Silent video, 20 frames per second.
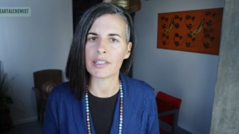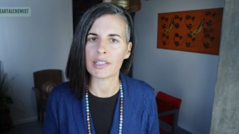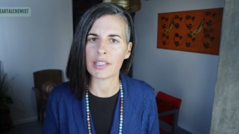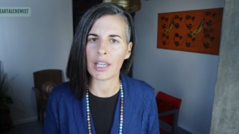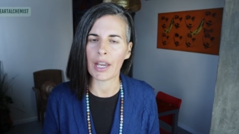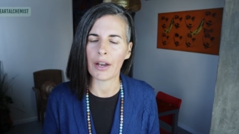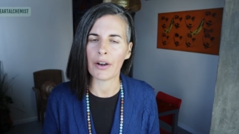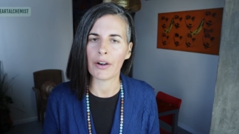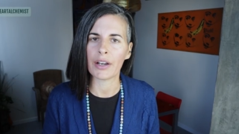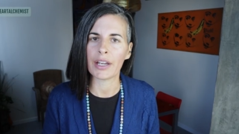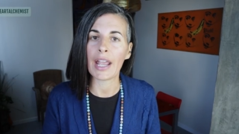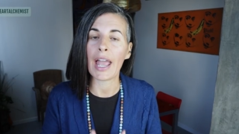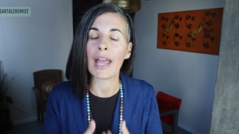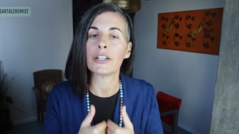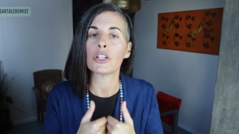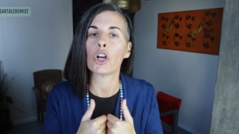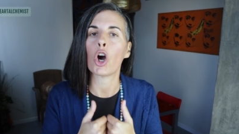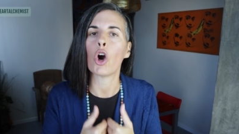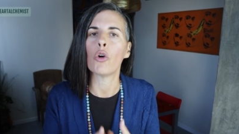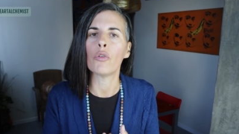scary
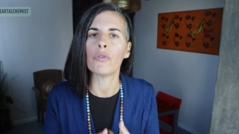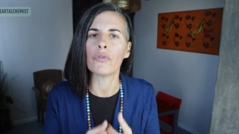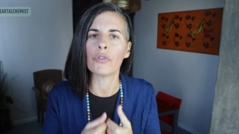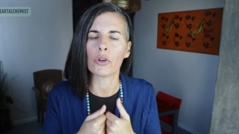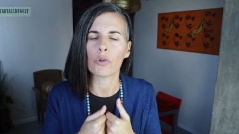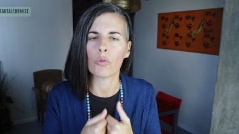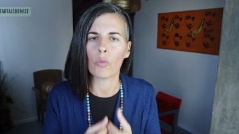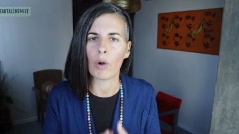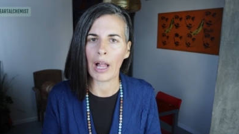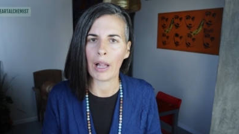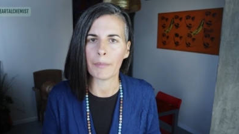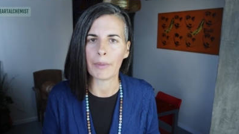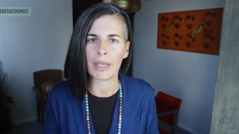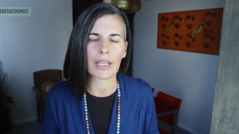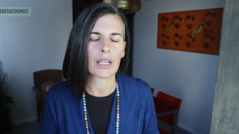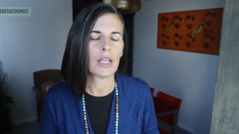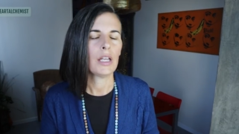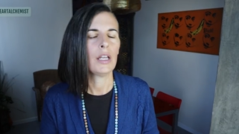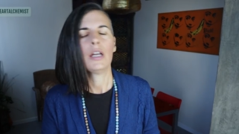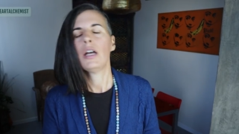and
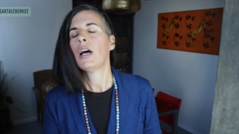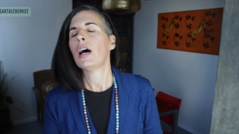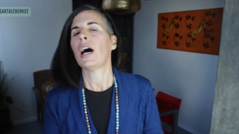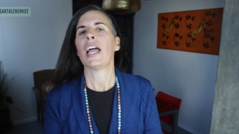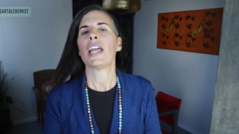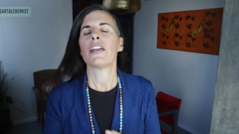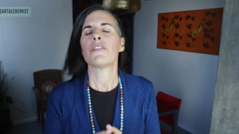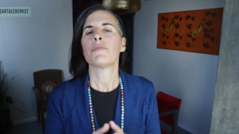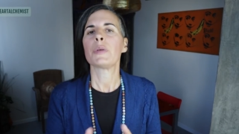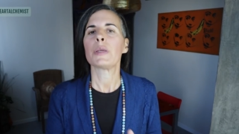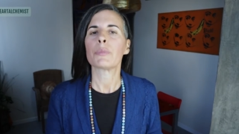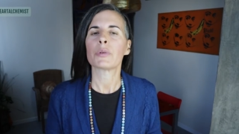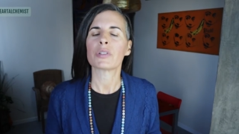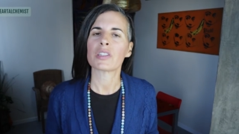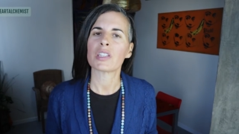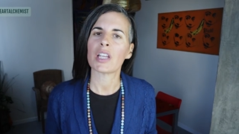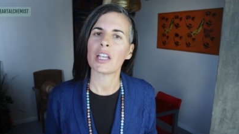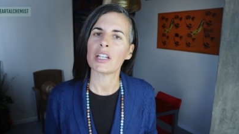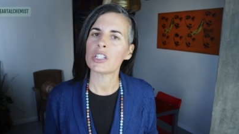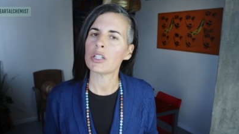overwhelming. I have people
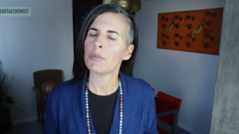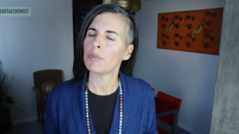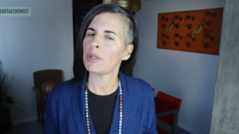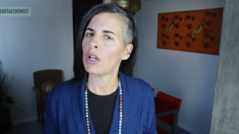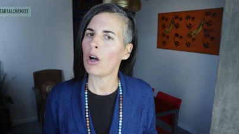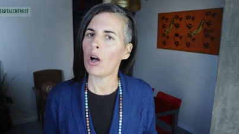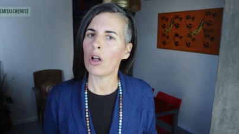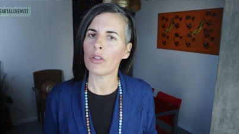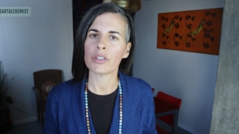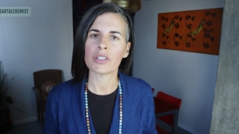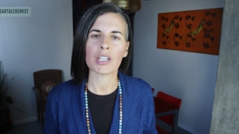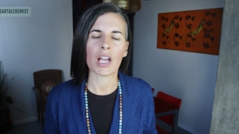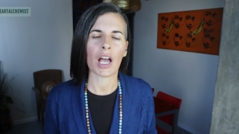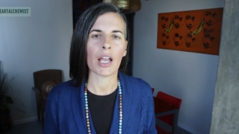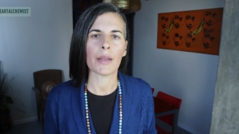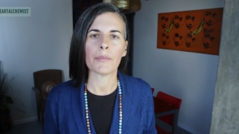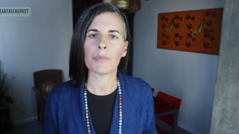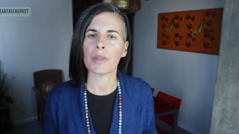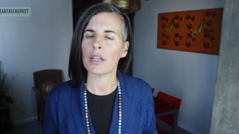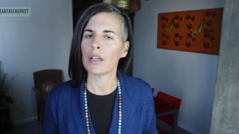saying to me all the
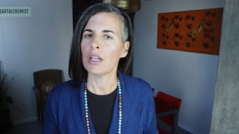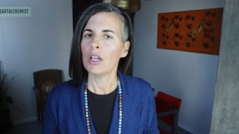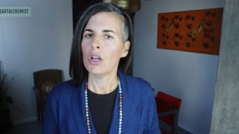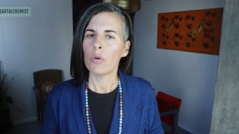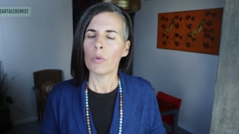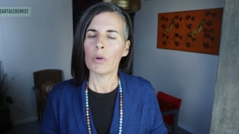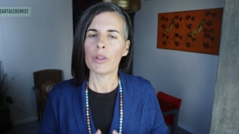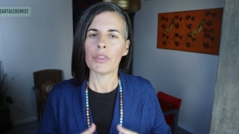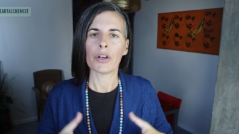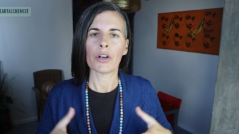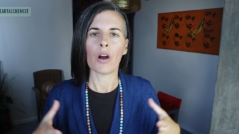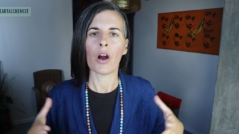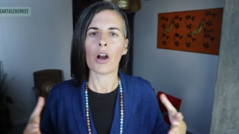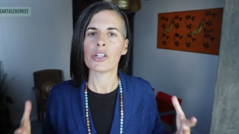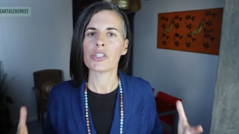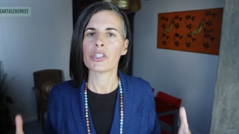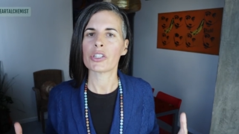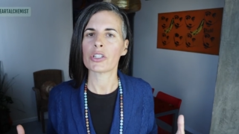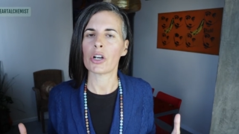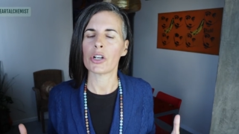time that when their
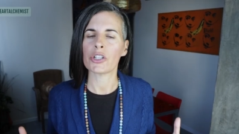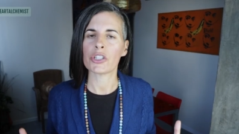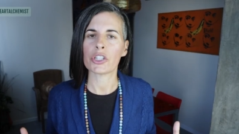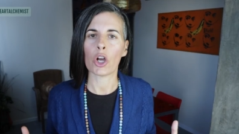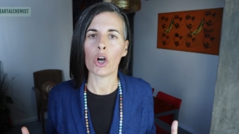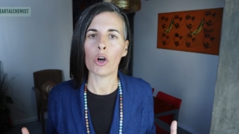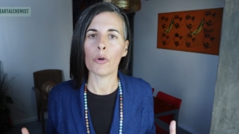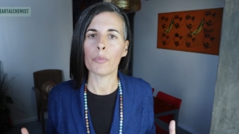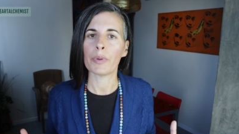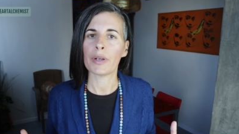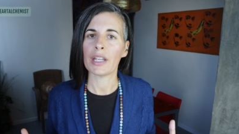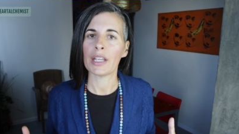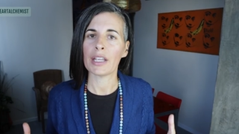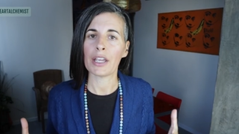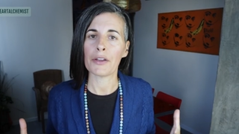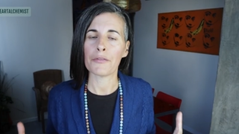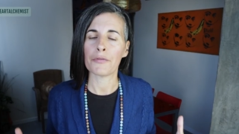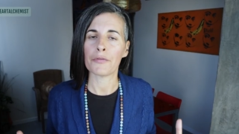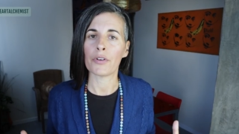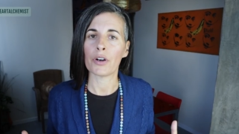heart starts
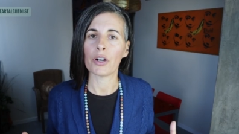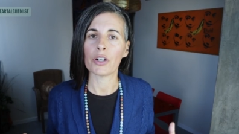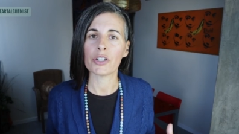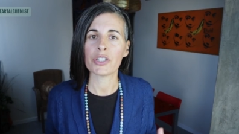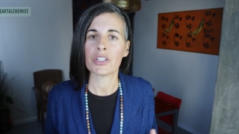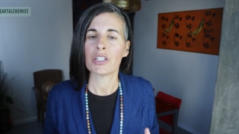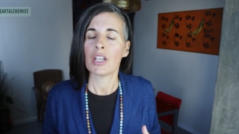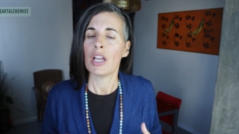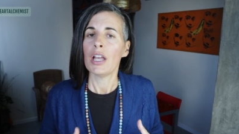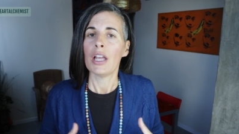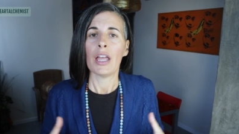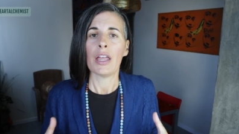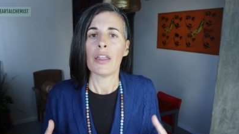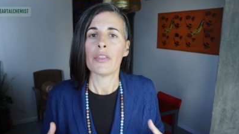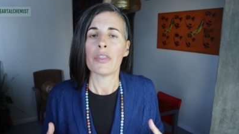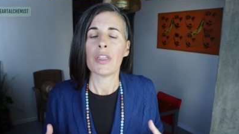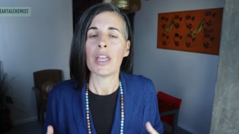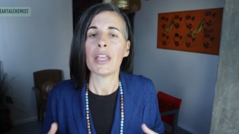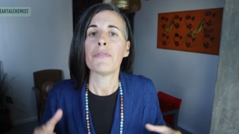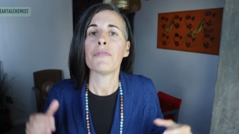opening at first,
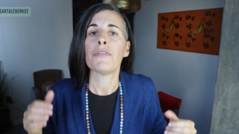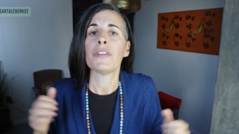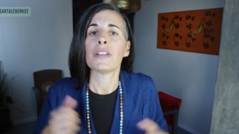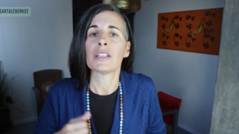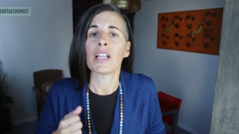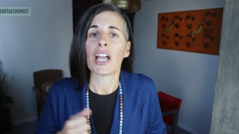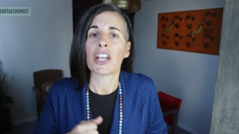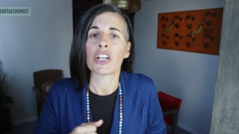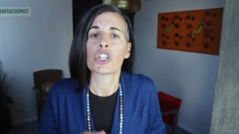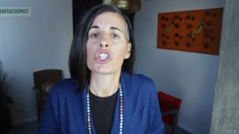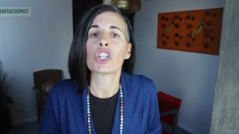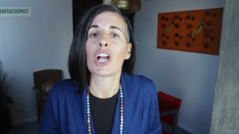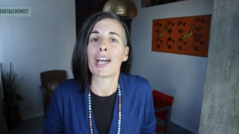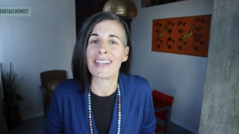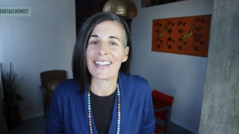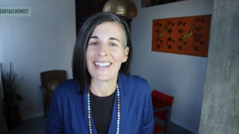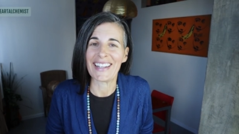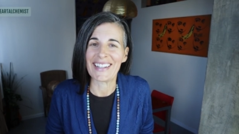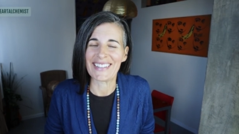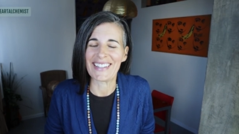eh, they feel like
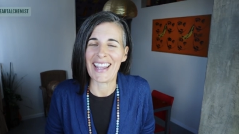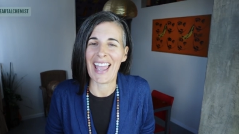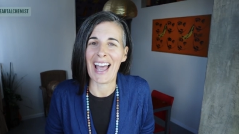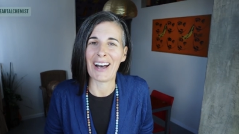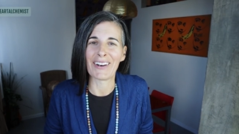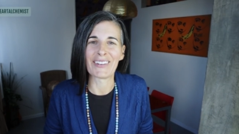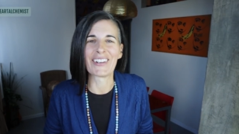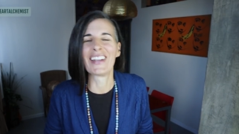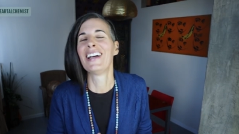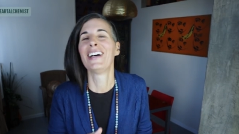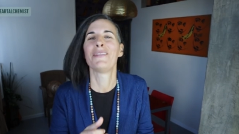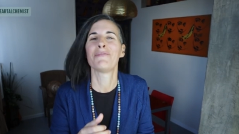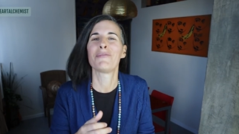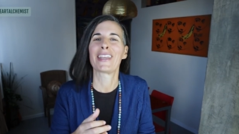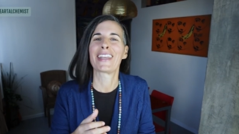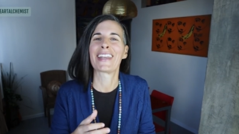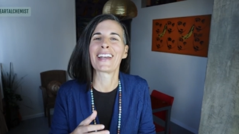shutting it down